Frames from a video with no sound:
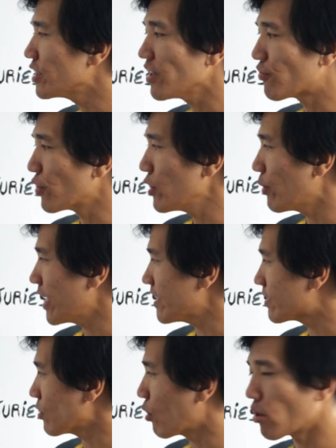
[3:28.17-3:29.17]
You're using free
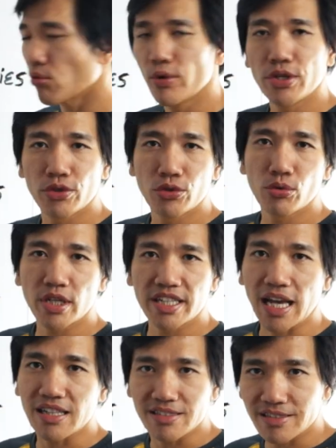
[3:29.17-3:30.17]
weights or when you're
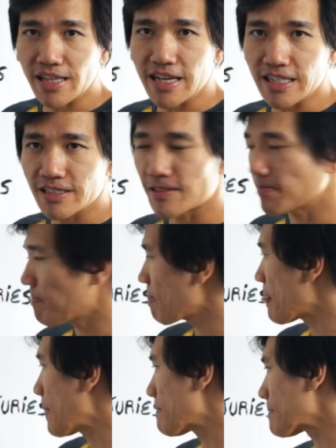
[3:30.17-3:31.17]
doing calisthenics,
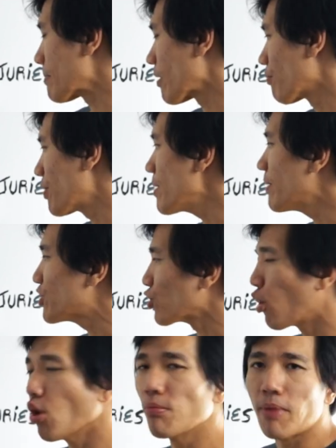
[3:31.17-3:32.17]
pretty
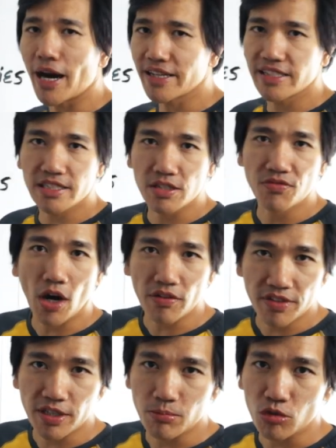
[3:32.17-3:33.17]
much your whole body is
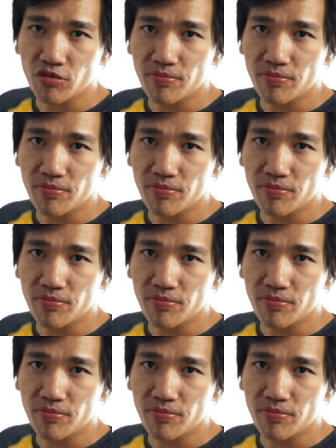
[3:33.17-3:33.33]
involved in the